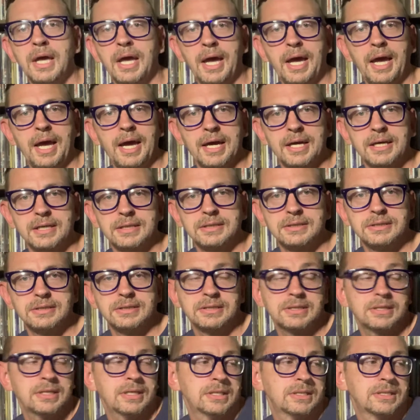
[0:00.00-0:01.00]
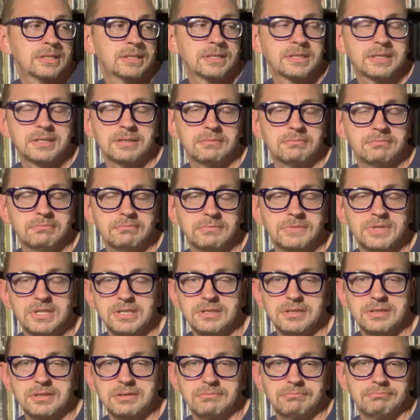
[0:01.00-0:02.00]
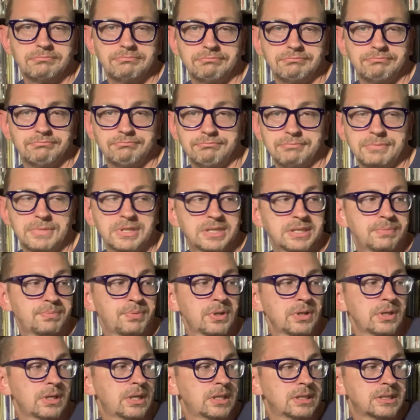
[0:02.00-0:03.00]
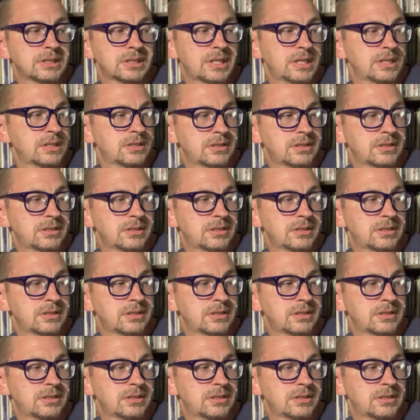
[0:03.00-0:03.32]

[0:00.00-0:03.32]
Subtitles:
and it's brilliant.